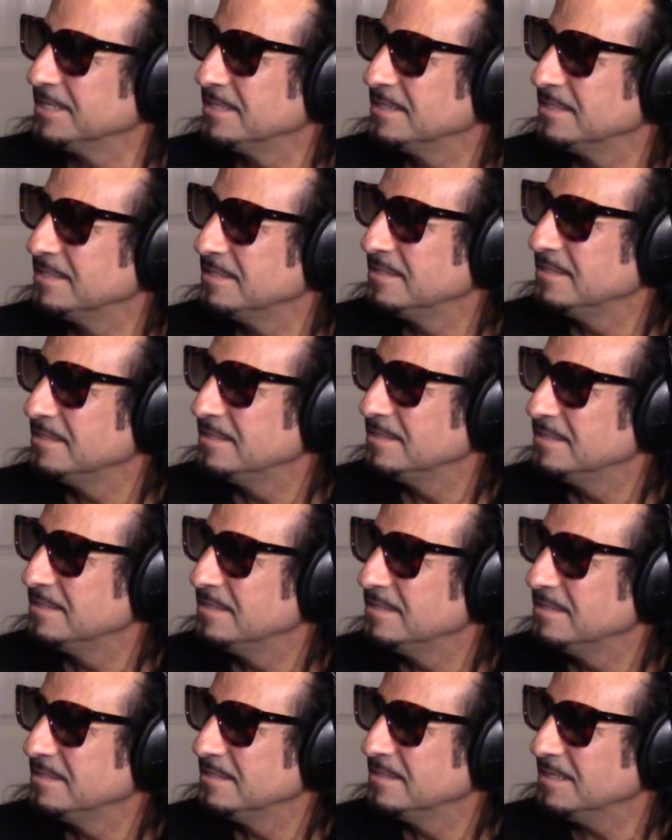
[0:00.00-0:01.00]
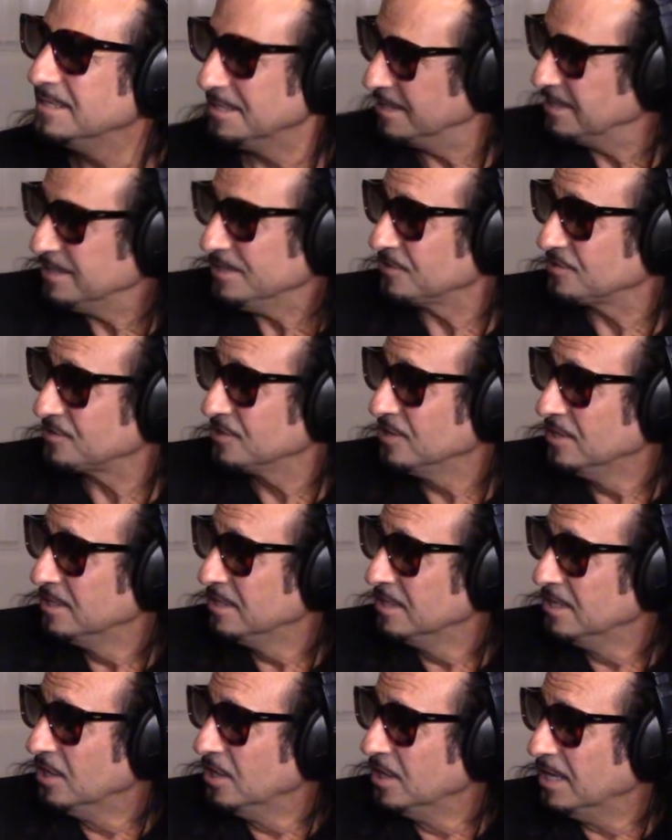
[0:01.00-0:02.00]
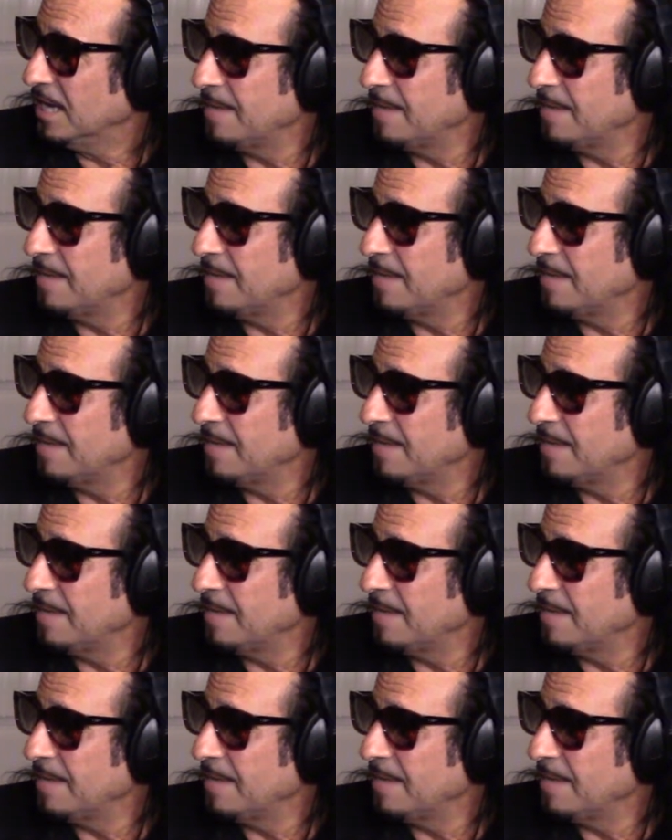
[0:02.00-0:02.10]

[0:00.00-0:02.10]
Yeah. It is. Yeah.